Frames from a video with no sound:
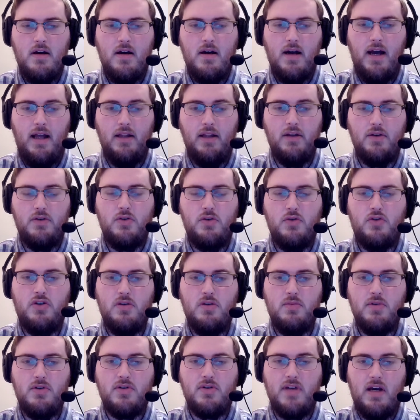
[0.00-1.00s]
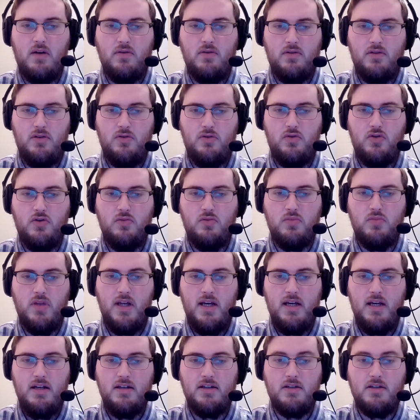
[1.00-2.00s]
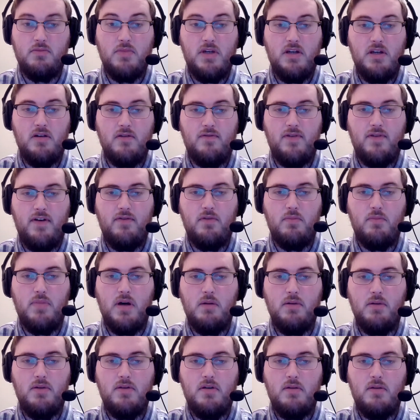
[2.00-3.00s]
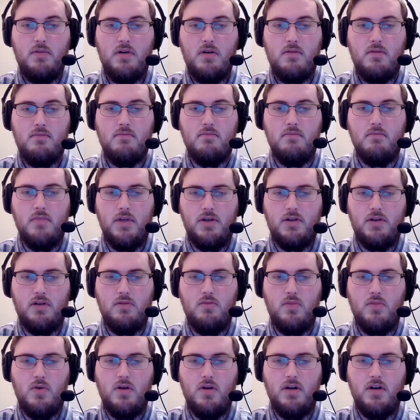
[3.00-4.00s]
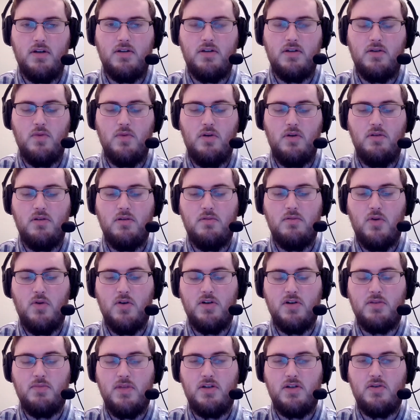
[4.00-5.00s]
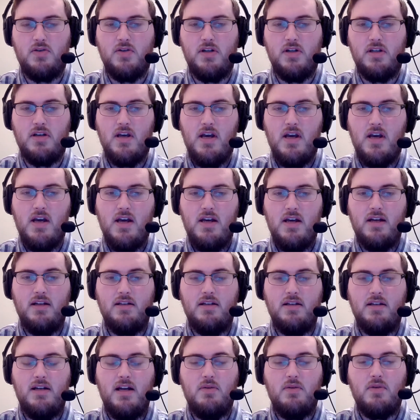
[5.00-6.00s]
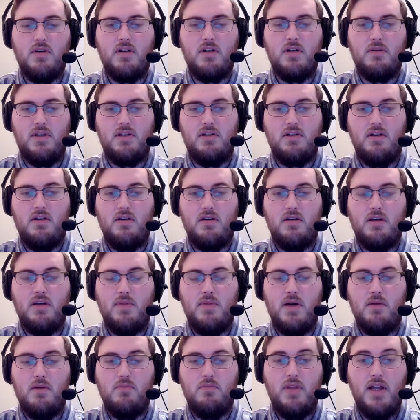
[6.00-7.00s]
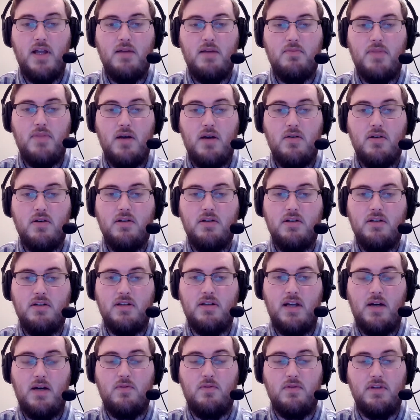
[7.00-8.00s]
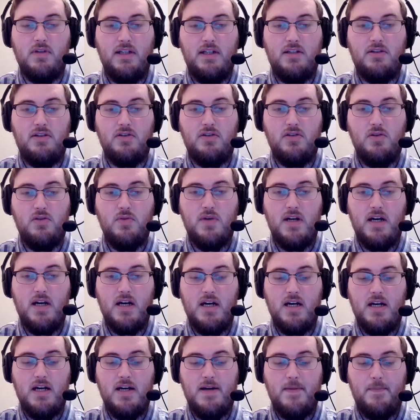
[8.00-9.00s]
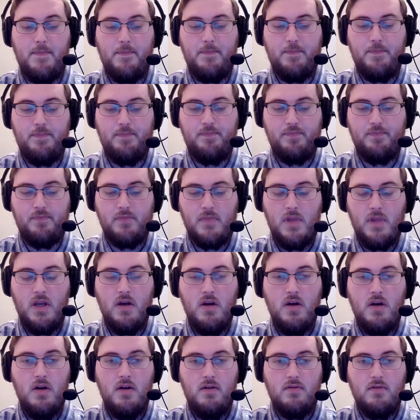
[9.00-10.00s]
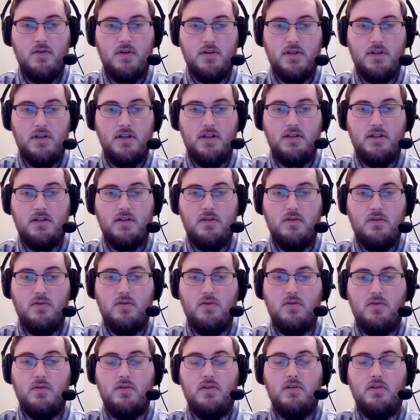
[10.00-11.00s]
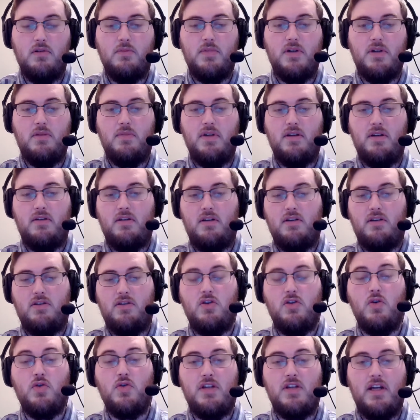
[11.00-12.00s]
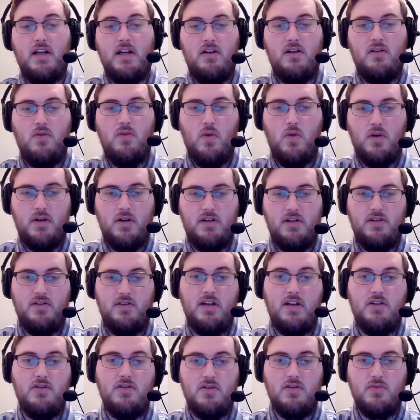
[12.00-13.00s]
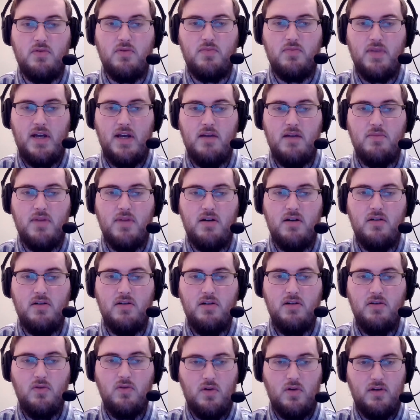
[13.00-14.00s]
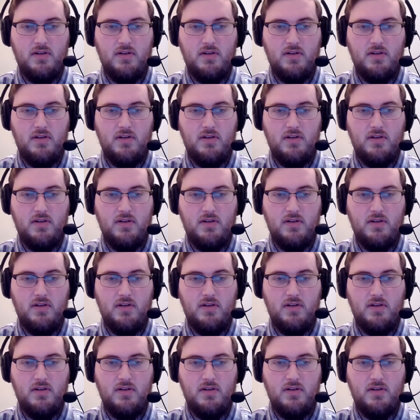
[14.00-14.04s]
Hello, YouTubers out in YouTube land. It's me, your favorite Bible thumper, Mr. Morris, and welcome to Morris Ministries. And today we're going to be talking about Planned Parenthood and how it relates to you and I. First, I'd like to go through a little bit about the associated organizations with Planned Parenthood, or